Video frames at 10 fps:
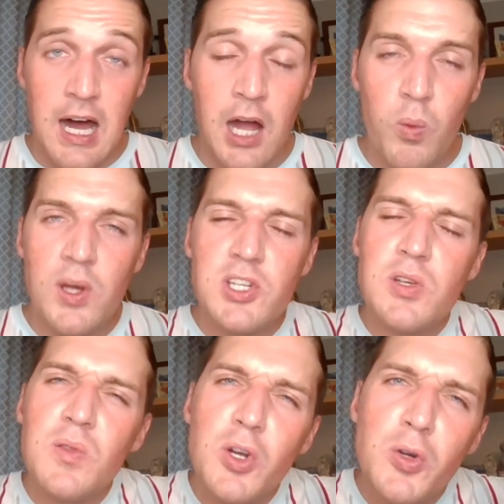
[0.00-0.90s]
I wish
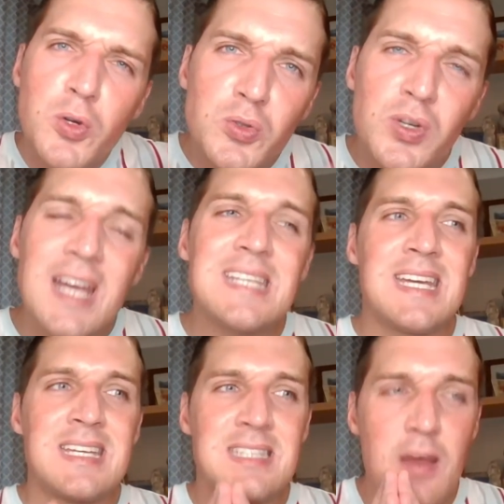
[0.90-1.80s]
you the
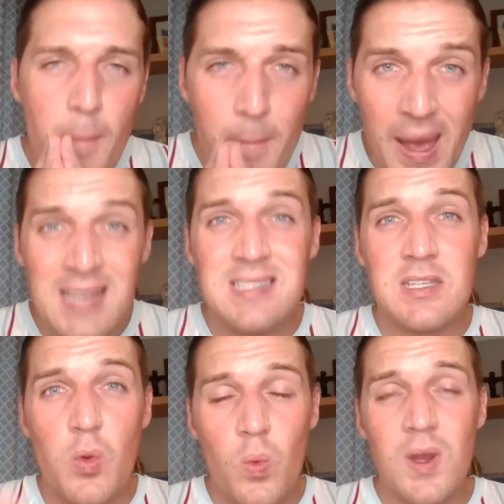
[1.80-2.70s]
greatest,
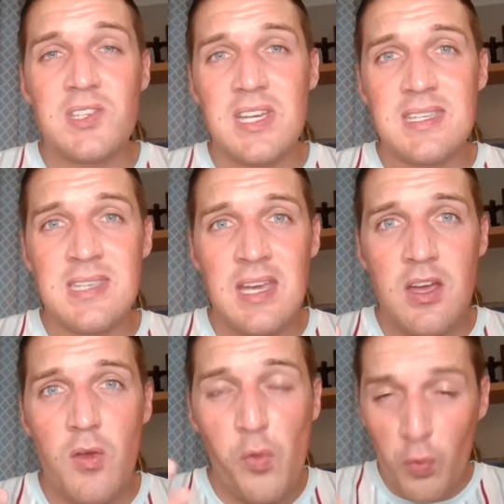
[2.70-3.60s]
best wishes
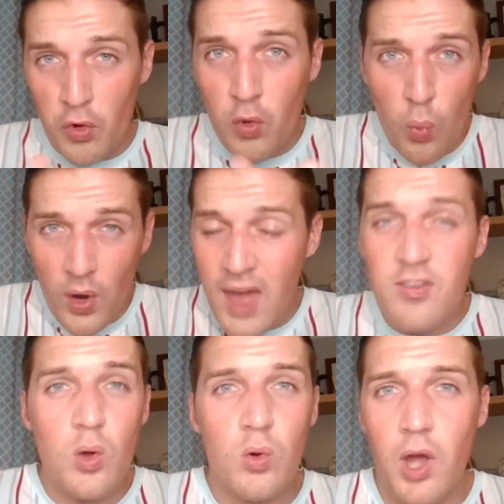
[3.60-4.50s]
through
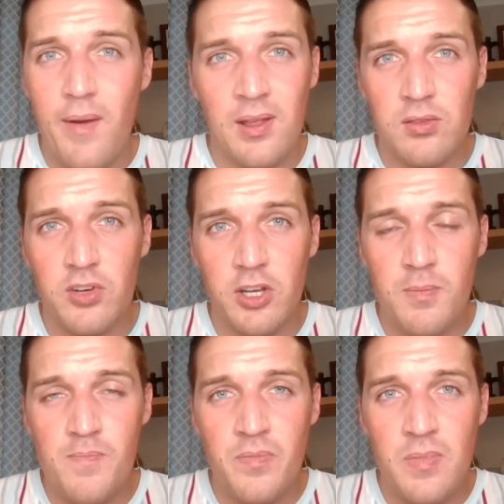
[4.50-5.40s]
whatever you're going through.
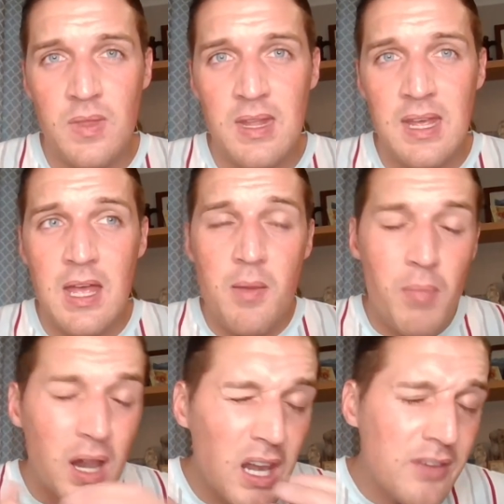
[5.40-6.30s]

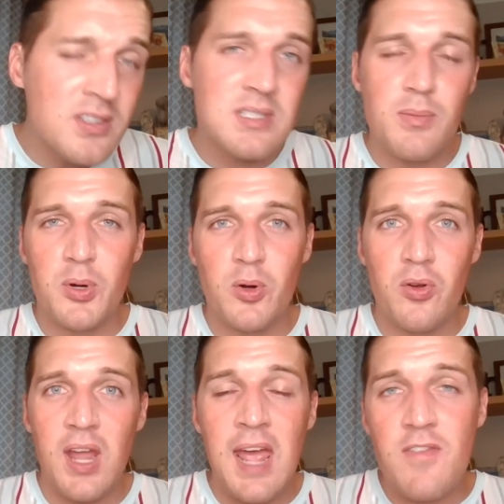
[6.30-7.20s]
My love and
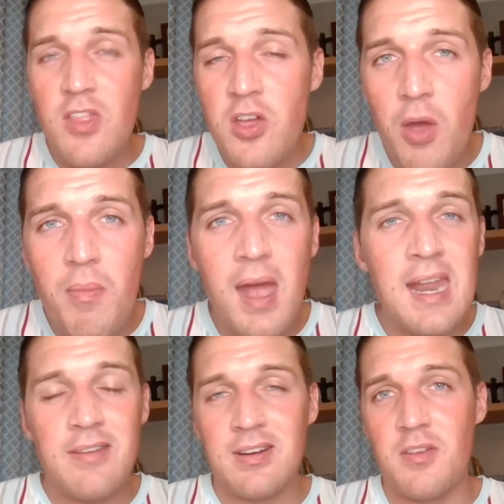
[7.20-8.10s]
support, even though you may
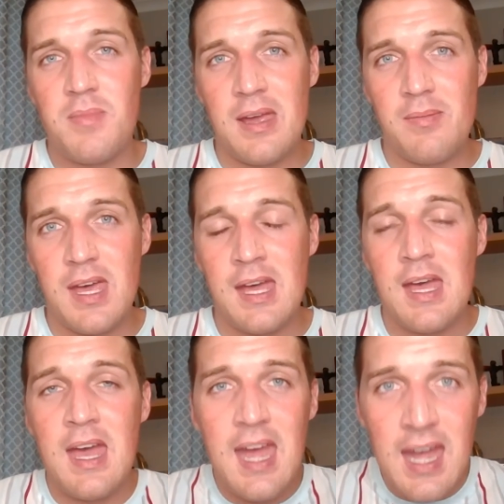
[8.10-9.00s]
never ever meet me,
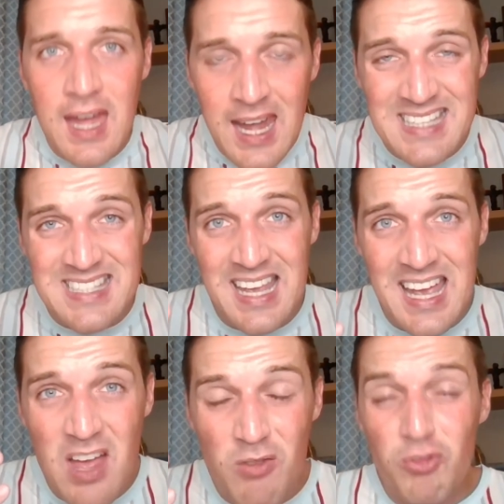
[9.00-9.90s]
it's
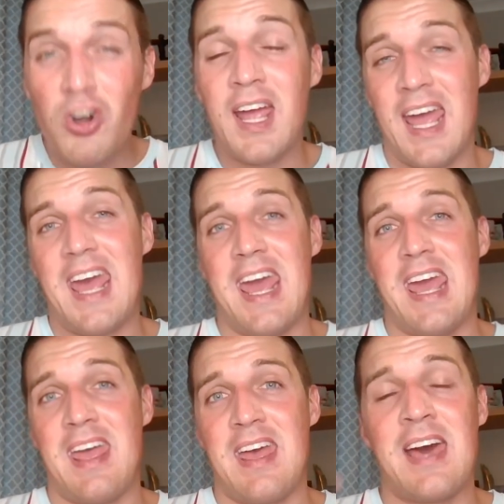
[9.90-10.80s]
right
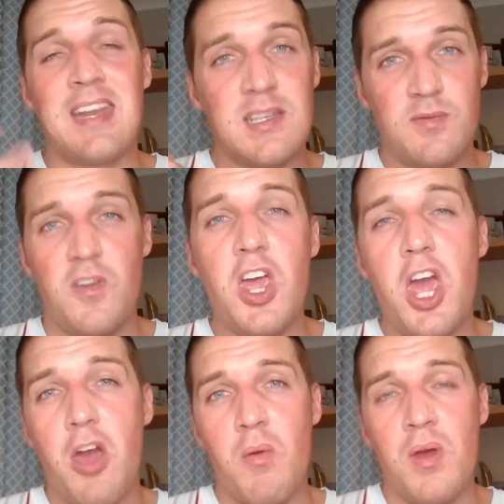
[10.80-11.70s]
here and it's for
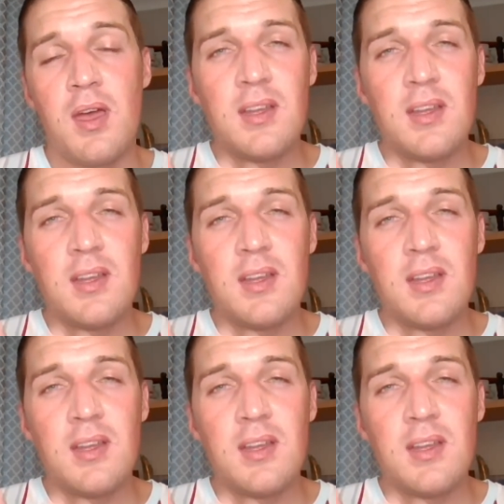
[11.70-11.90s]
you.